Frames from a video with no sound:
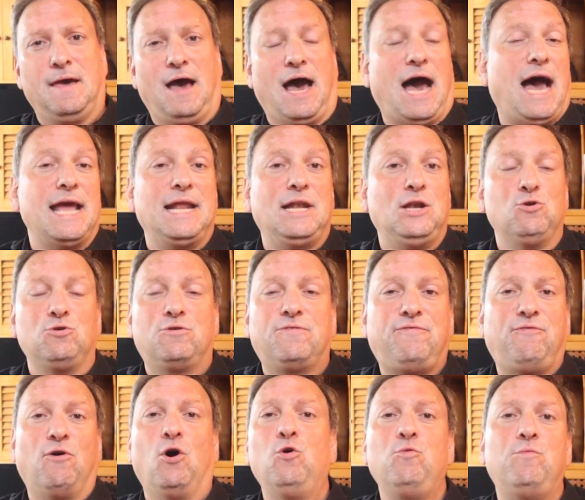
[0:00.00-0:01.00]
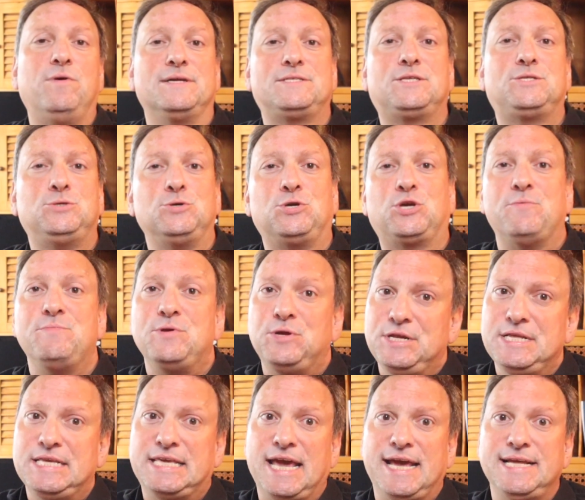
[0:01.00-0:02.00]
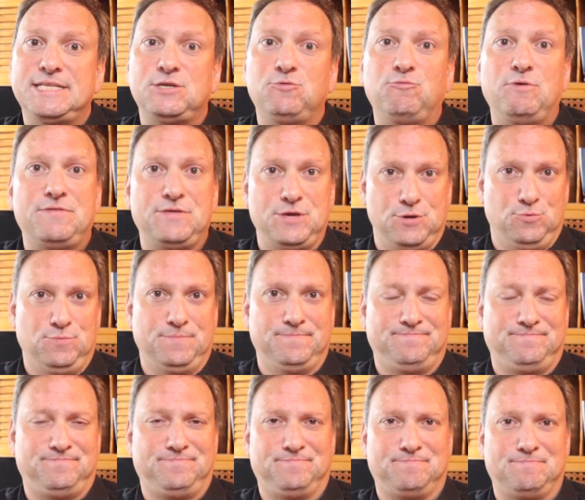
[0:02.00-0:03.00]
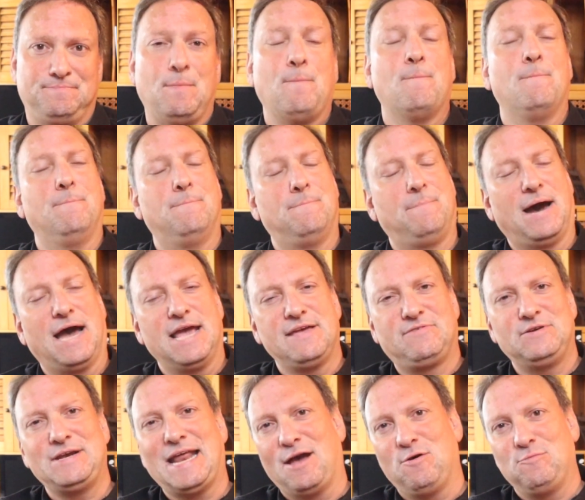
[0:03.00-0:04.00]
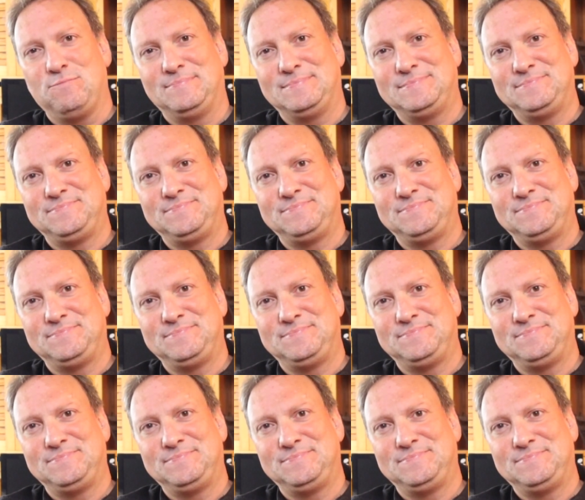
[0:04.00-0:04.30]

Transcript: I look forward to communicating with you. Bye for now.